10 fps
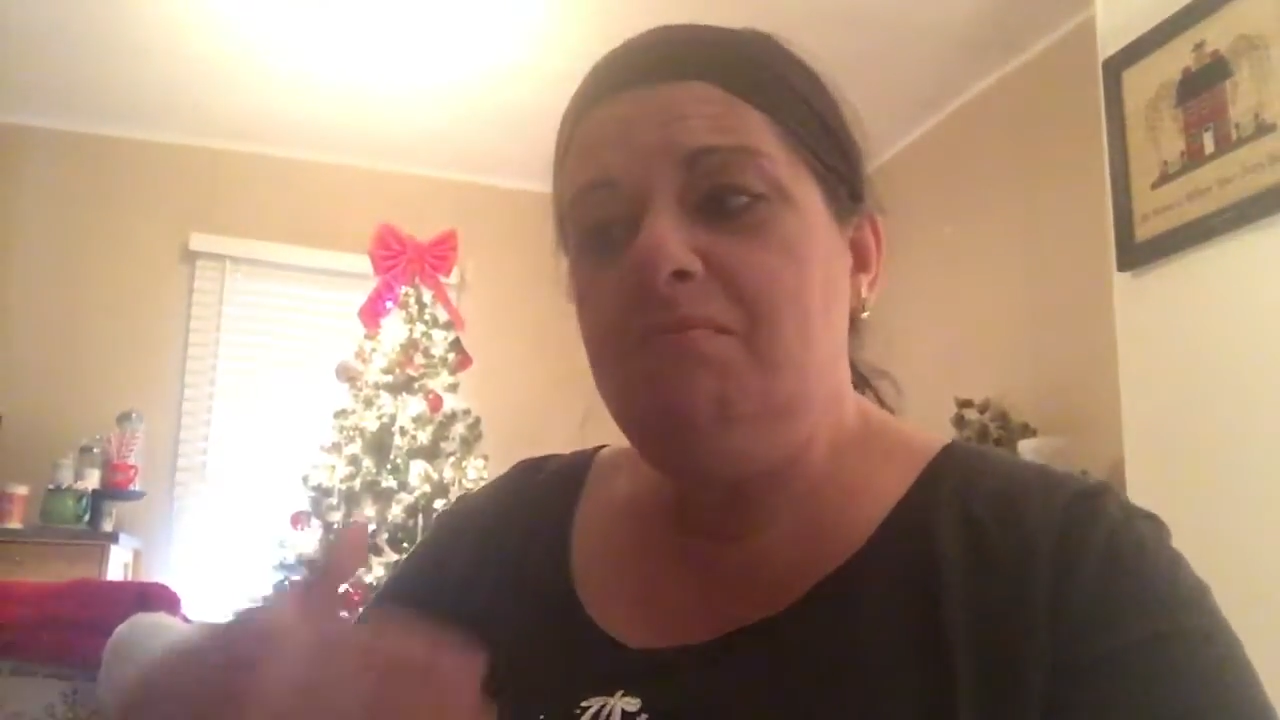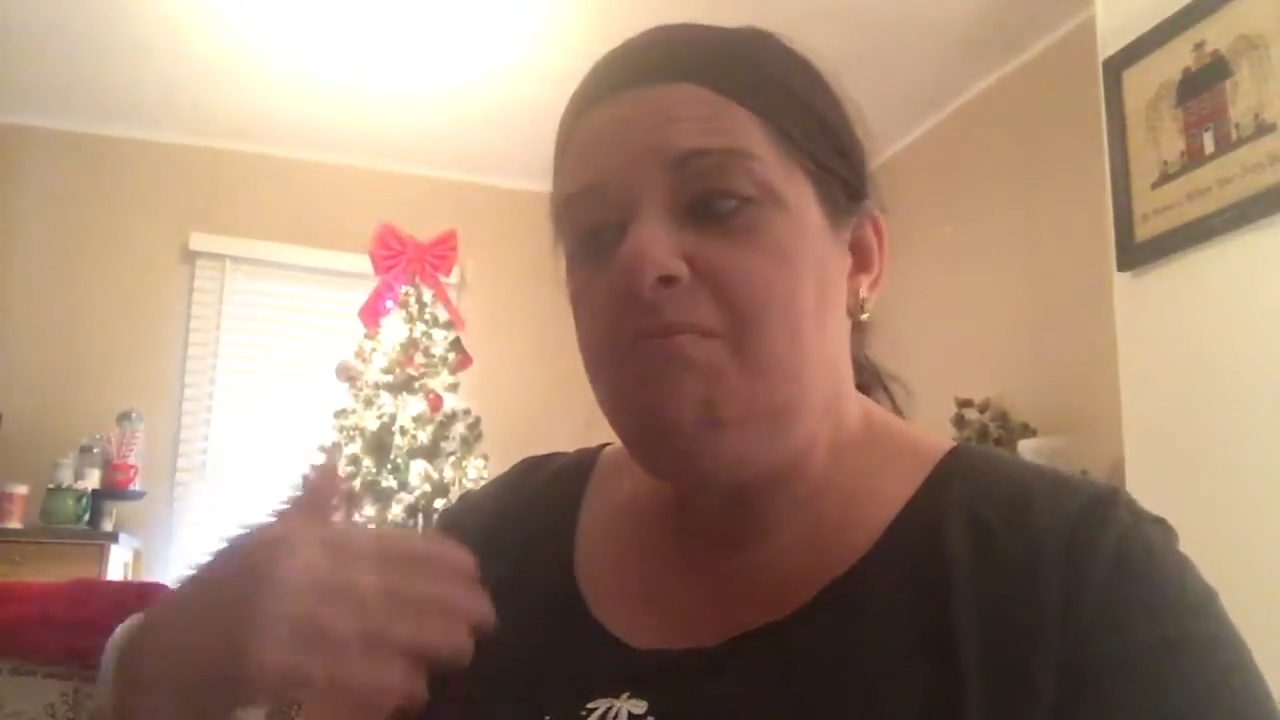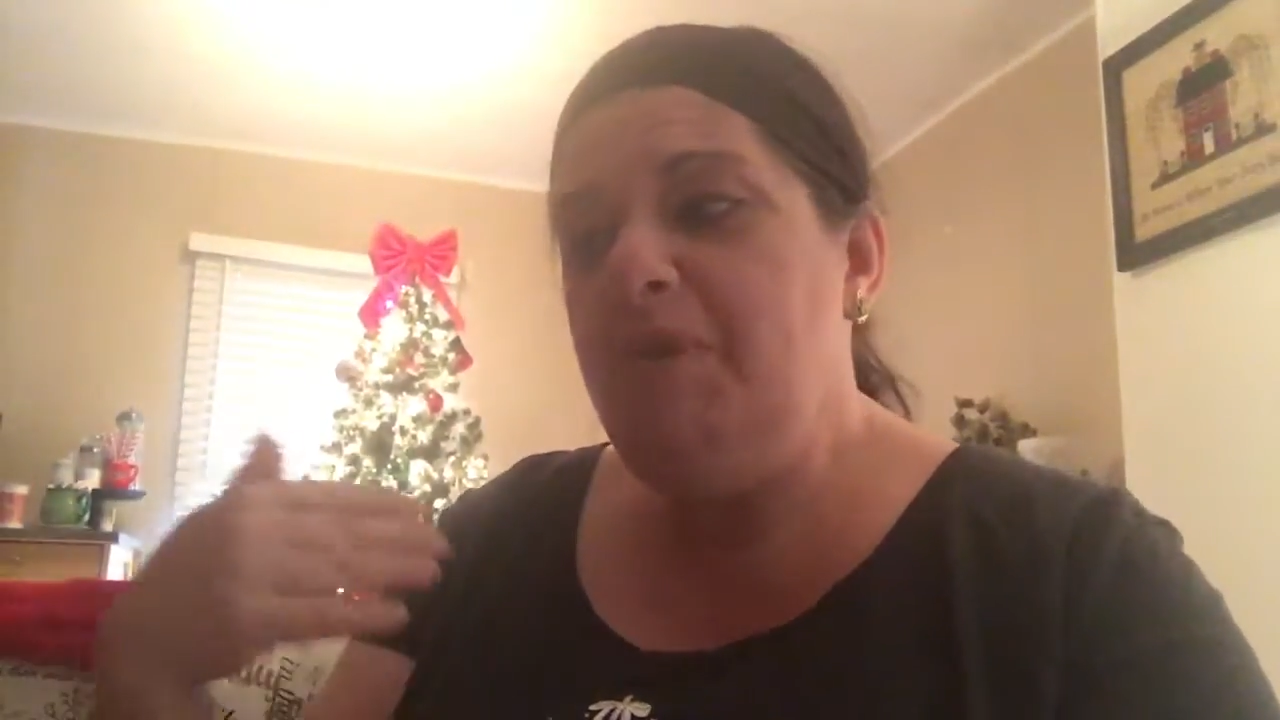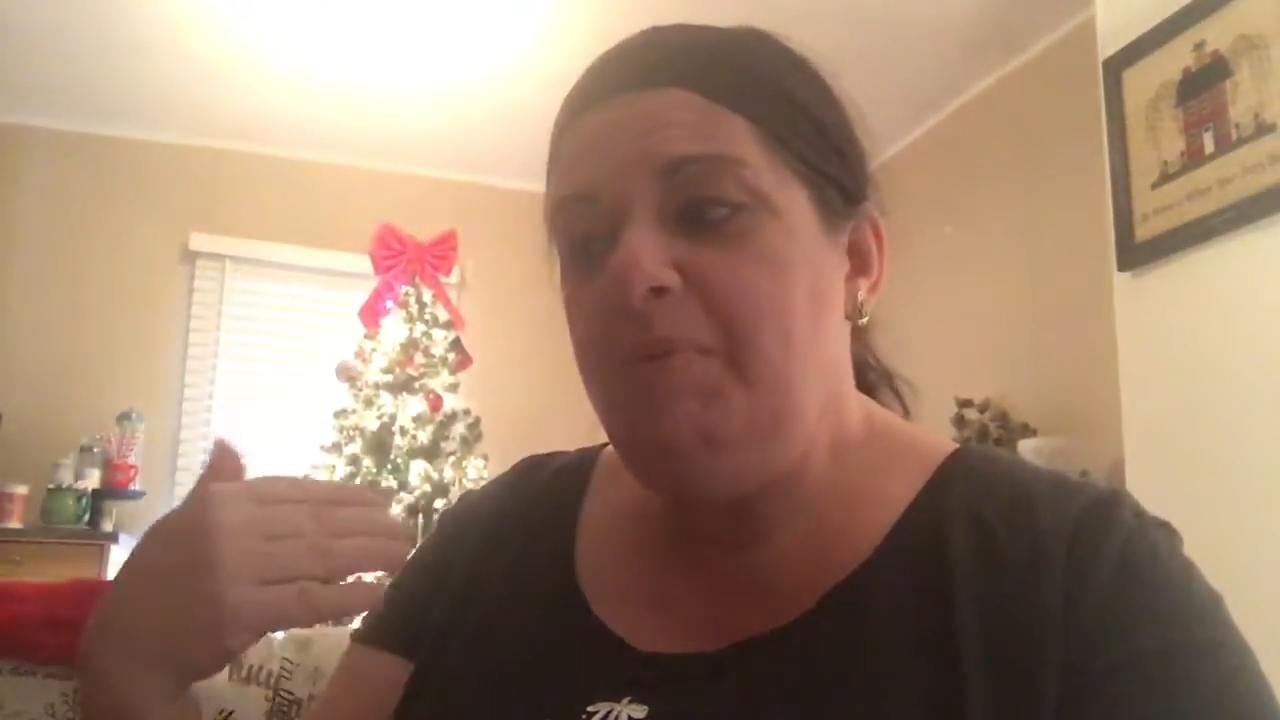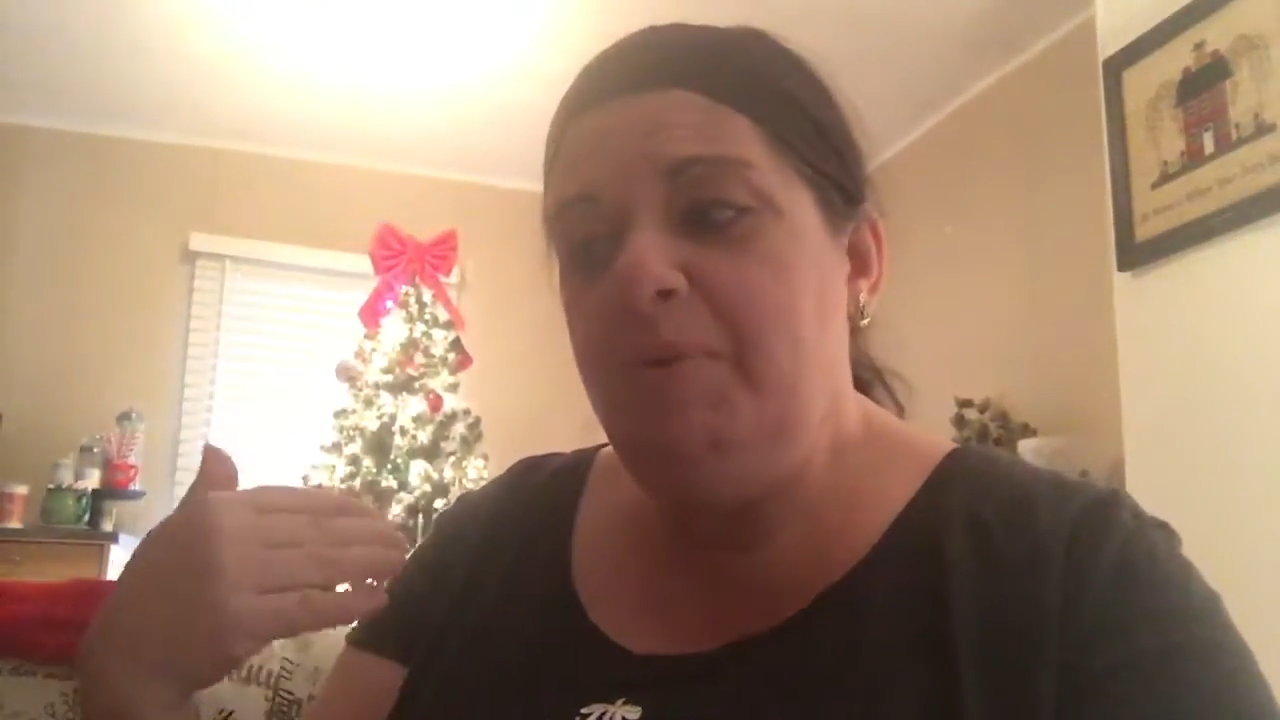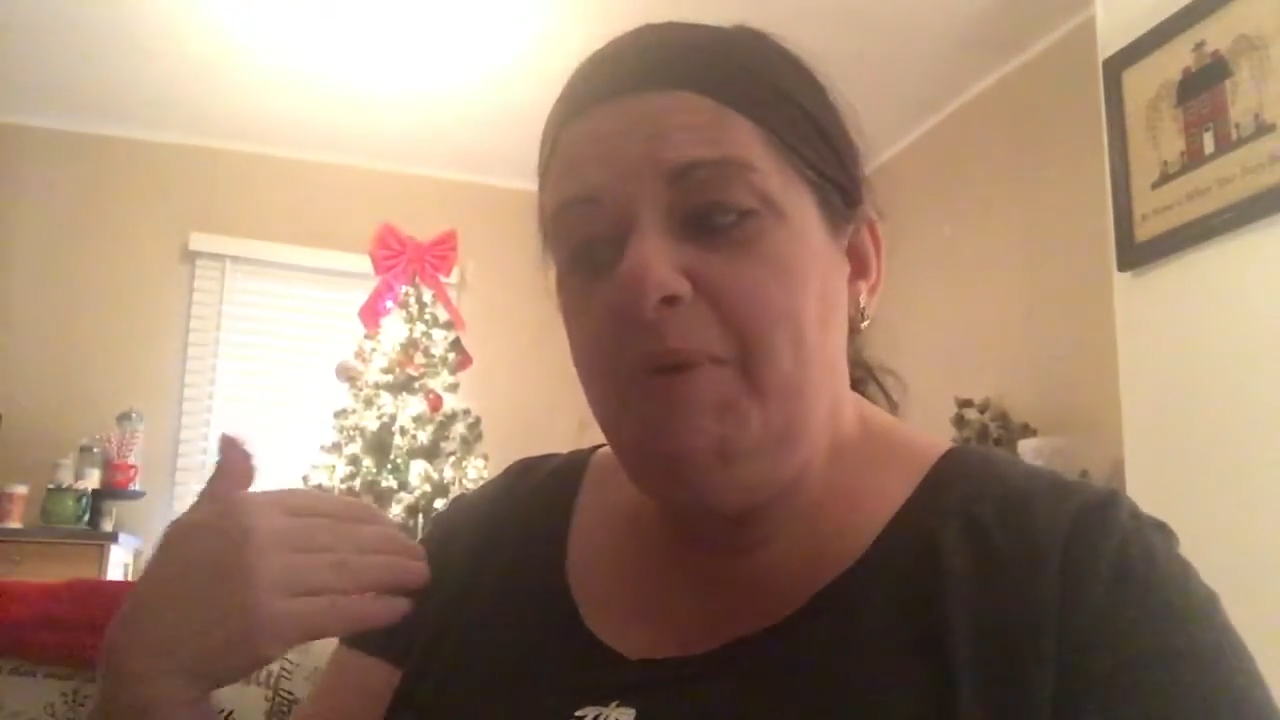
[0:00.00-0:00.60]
maybe